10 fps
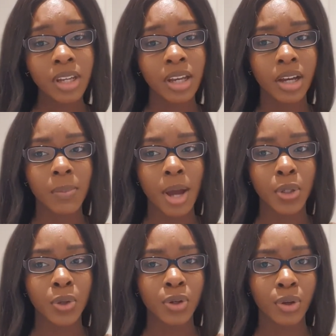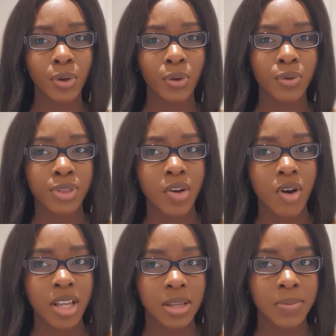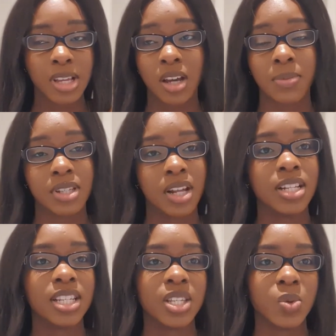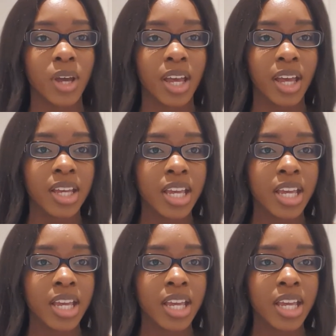I do know there are some circumstances where